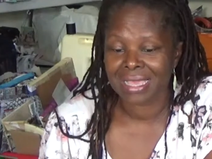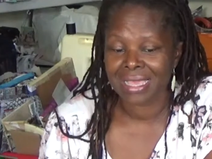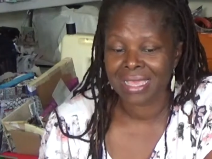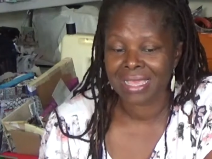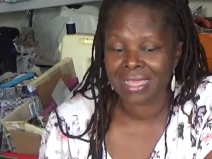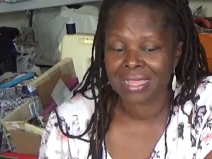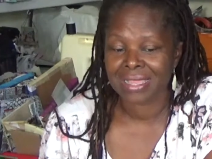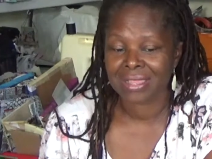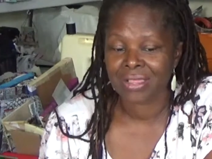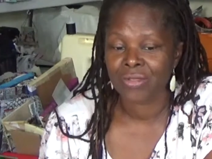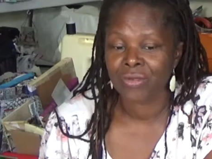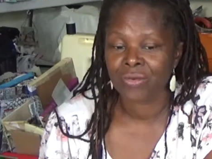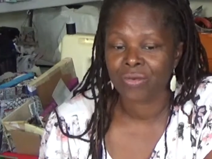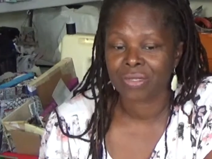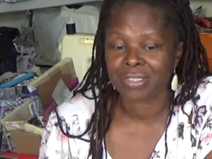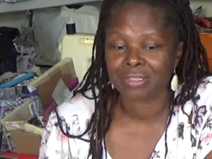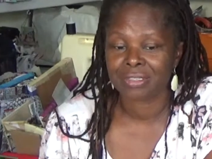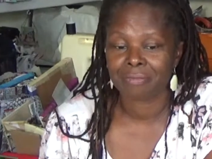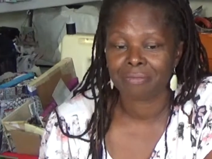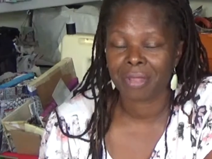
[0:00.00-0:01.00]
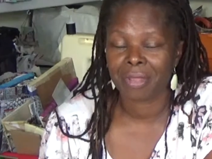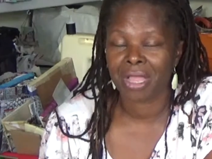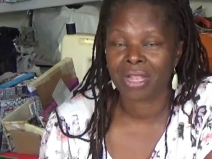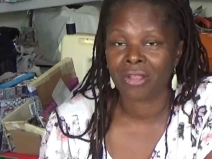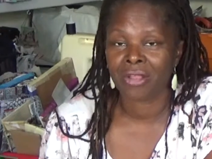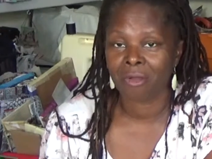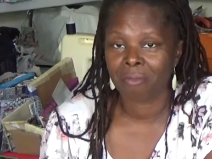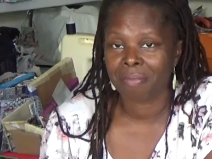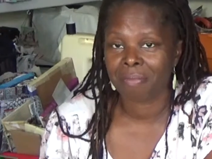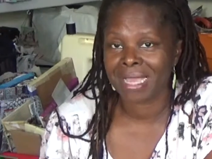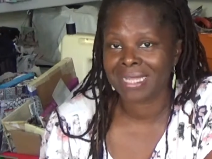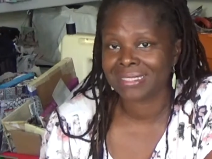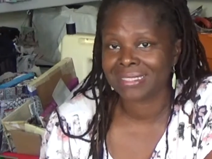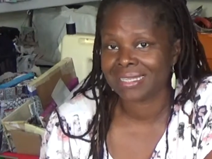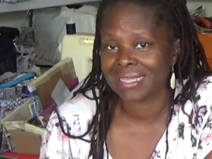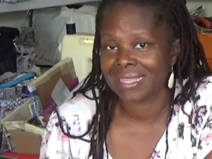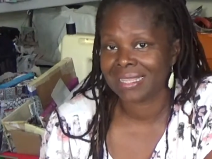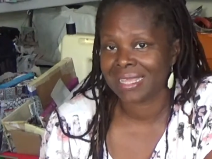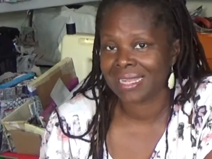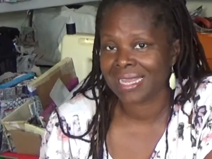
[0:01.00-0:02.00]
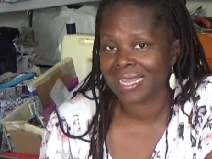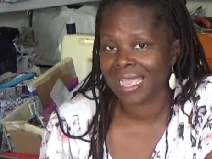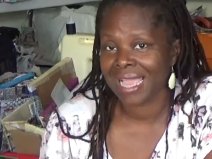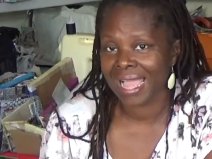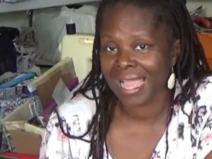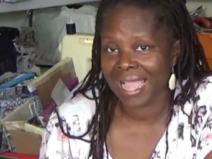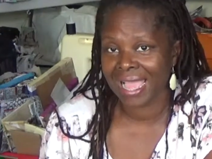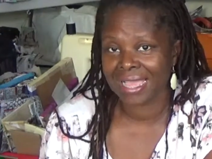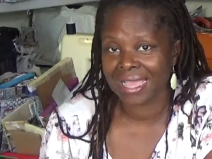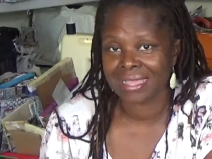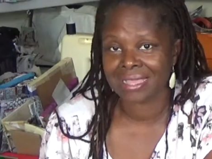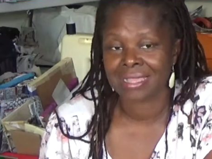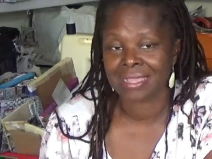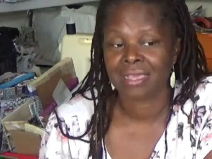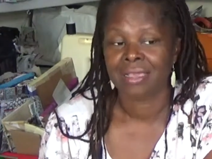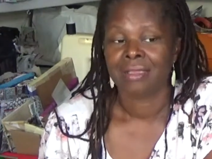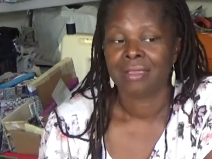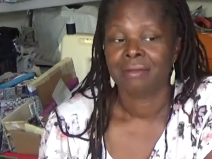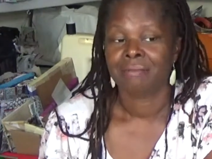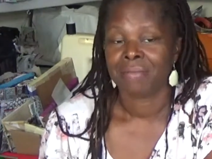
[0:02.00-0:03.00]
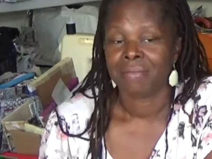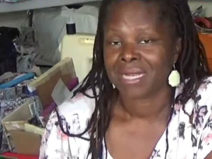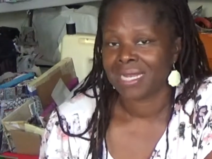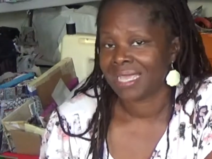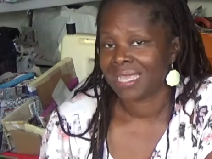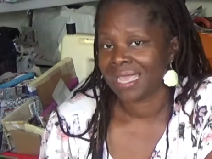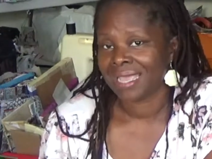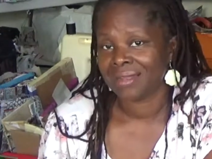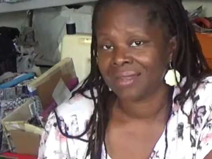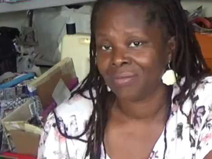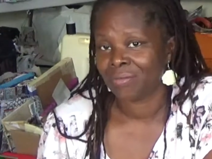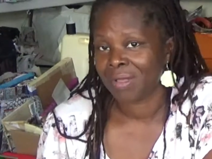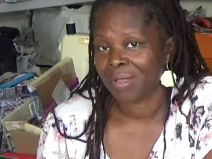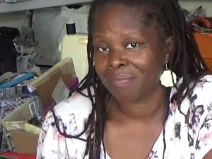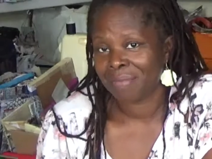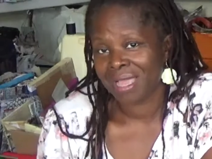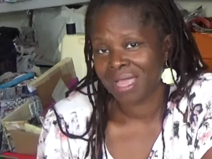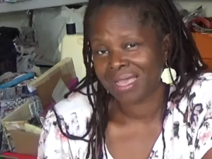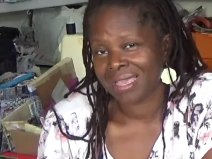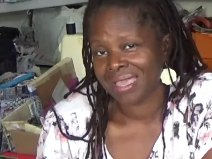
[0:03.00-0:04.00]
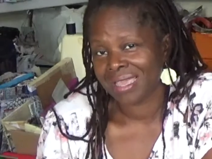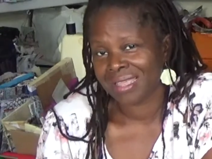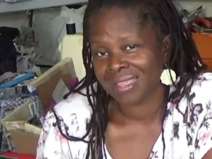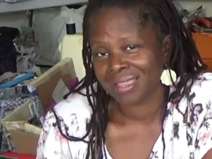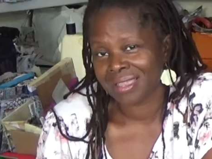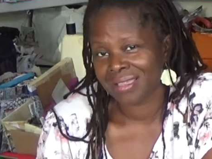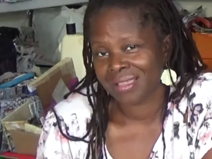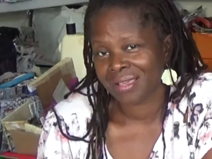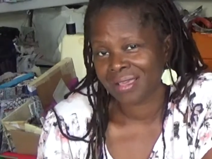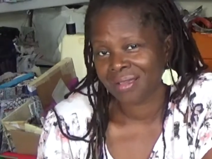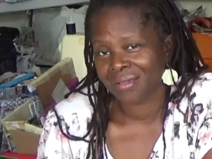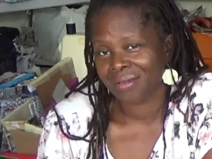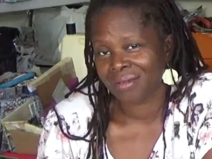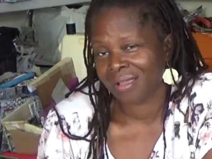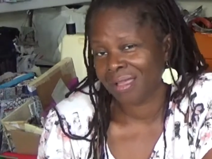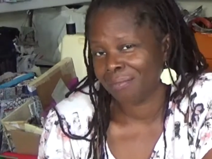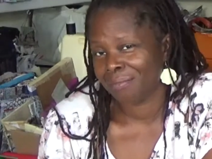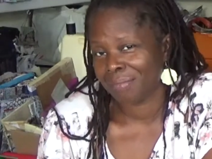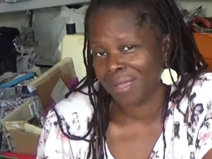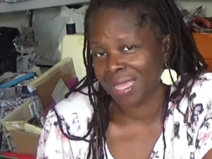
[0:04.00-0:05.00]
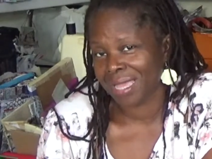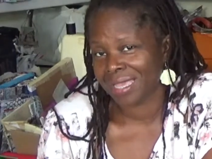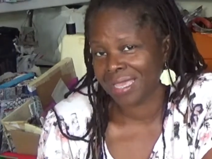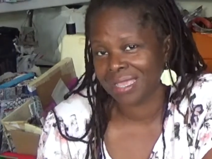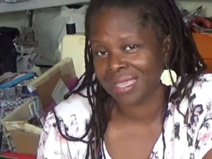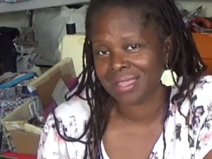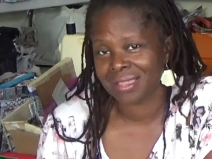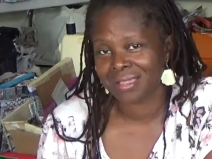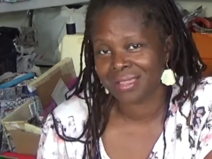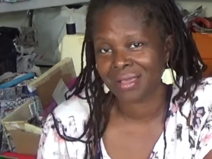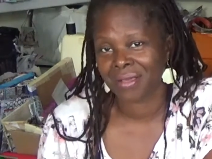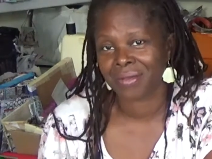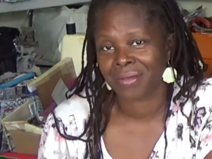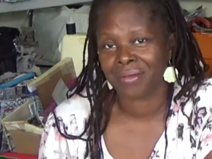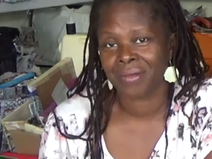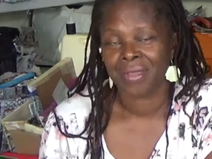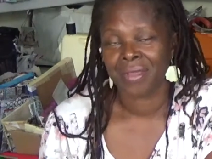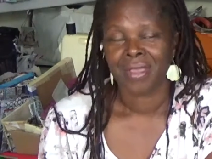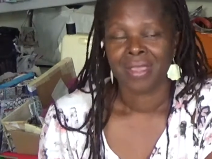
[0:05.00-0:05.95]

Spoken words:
It's looked a lot better than it has, but again, we're packing, so I'm packing, so